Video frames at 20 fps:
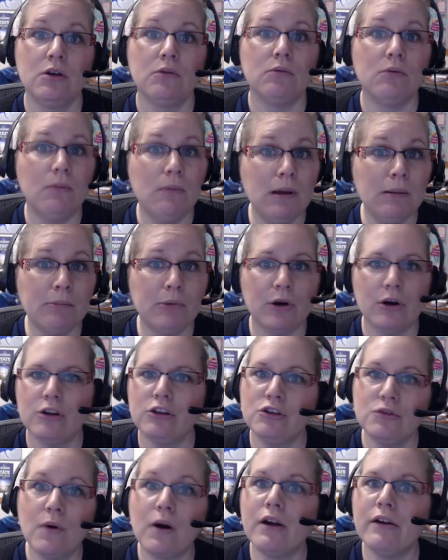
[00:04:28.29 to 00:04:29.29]
Remember,
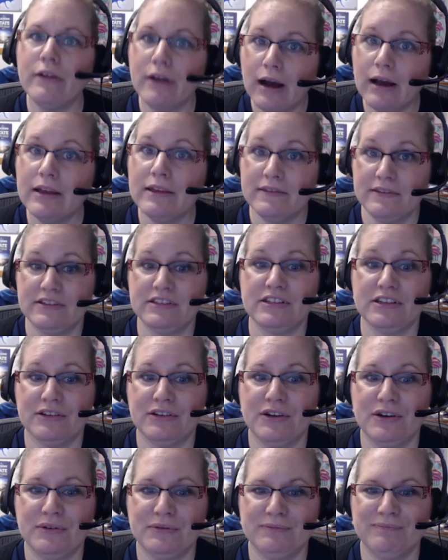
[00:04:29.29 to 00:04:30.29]
you are not in this
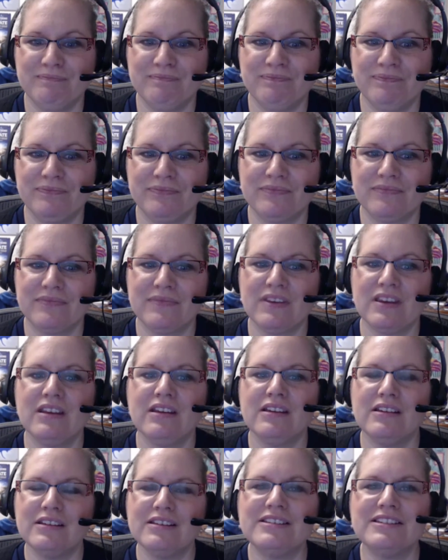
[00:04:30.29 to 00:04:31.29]
alone.
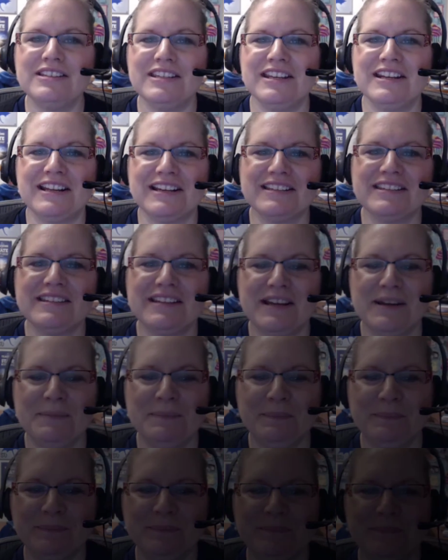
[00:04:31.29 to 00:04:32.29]
See you next time.